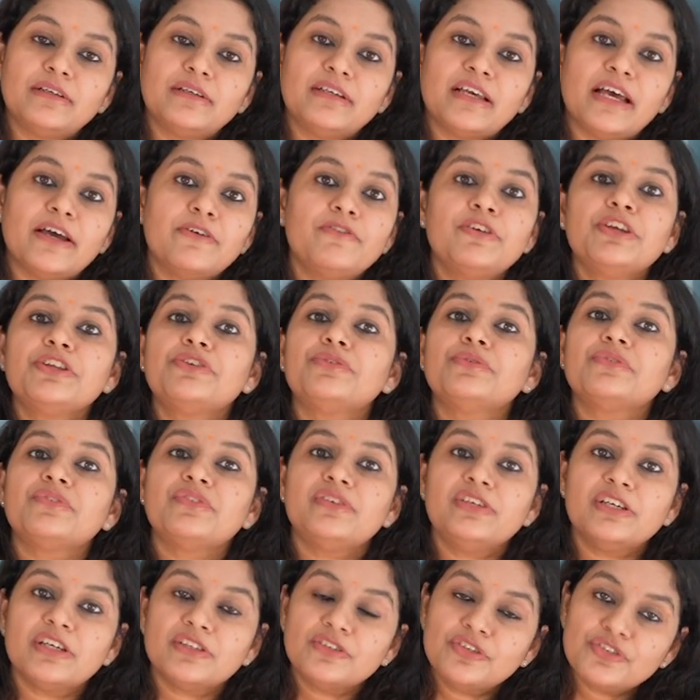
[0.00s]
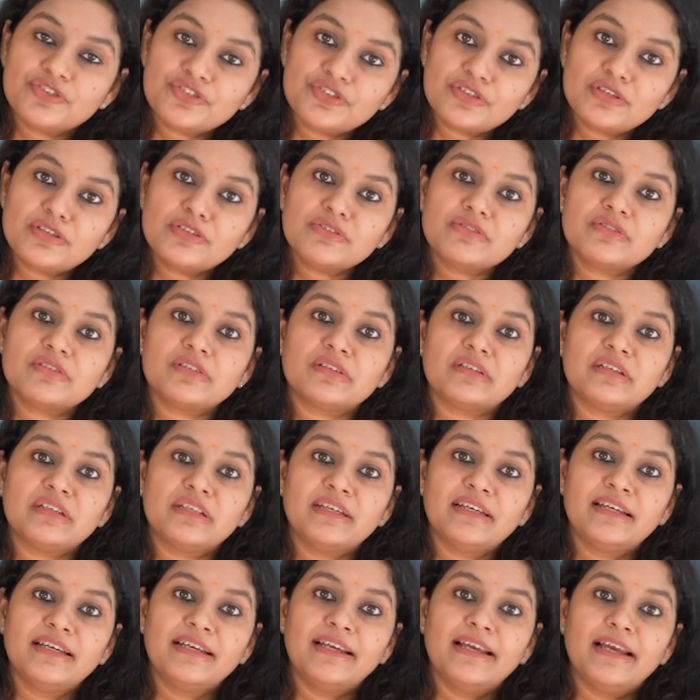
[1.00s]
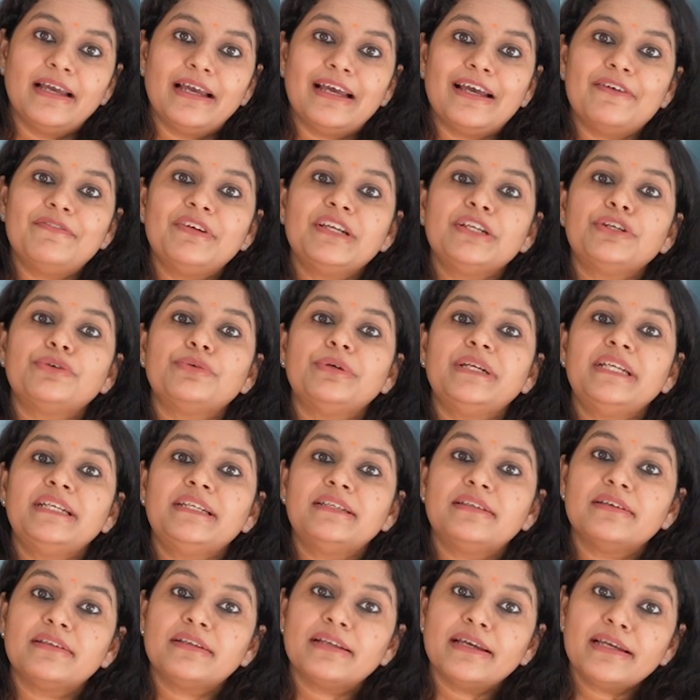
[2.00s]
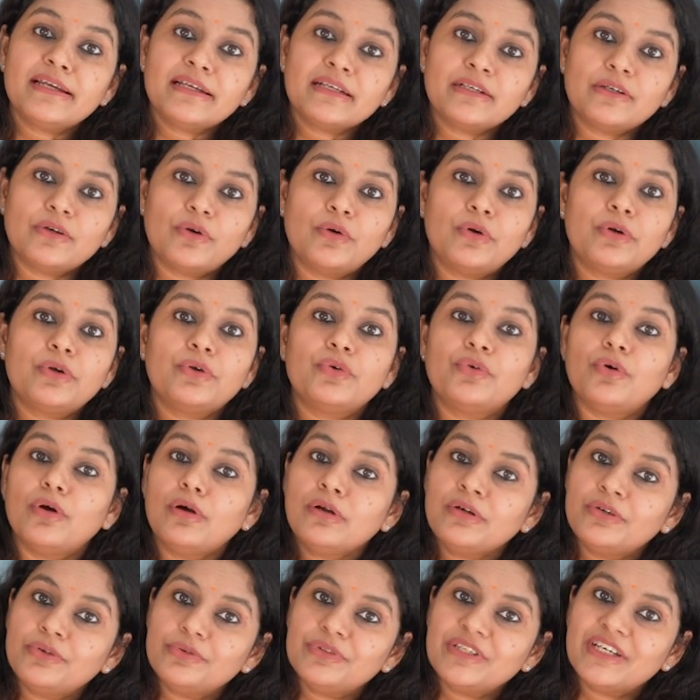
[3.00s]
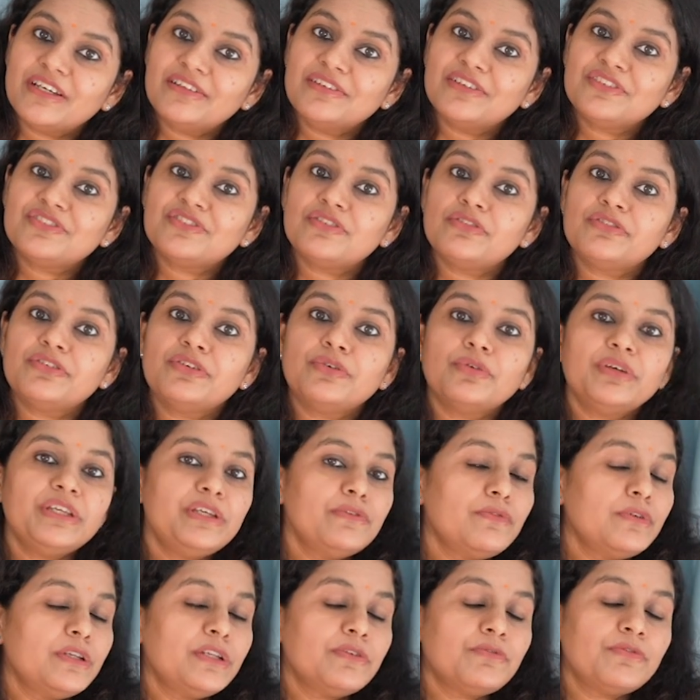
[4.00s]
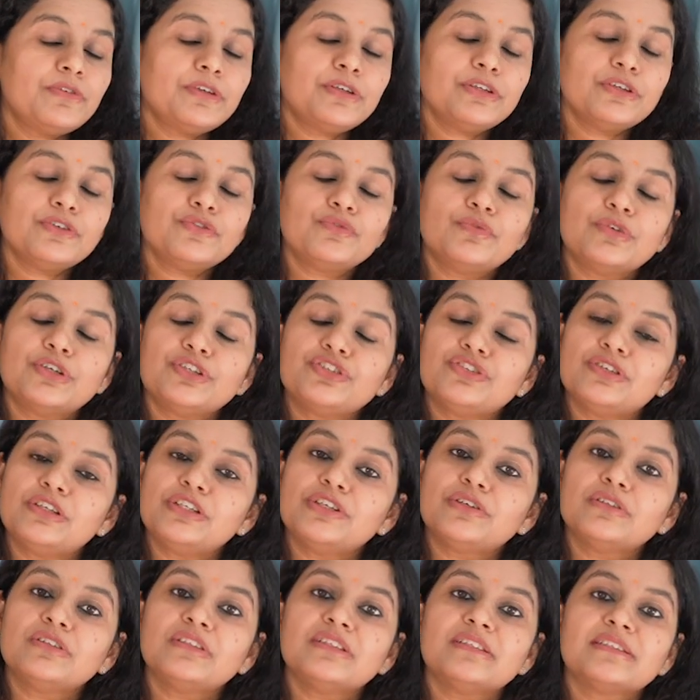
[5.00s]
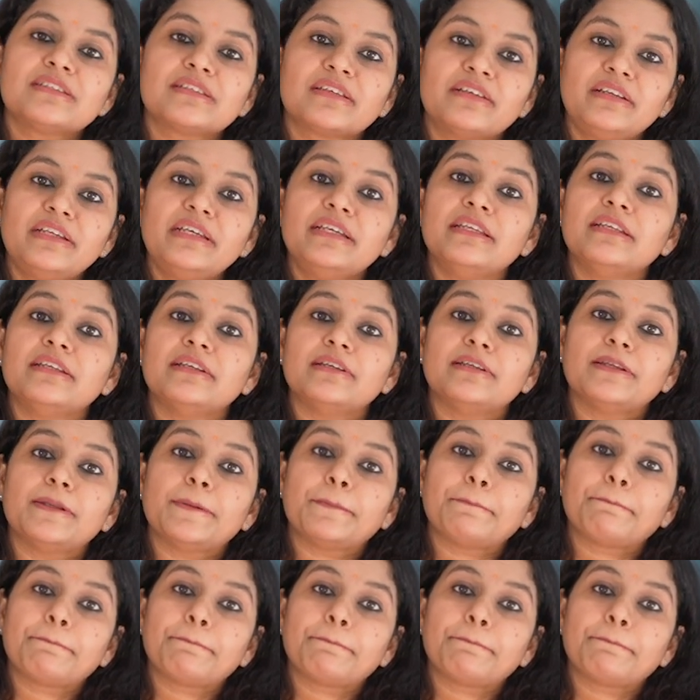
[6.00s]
Having to see other children, having to interact or talk to the other children, even if it is virtually on the screen.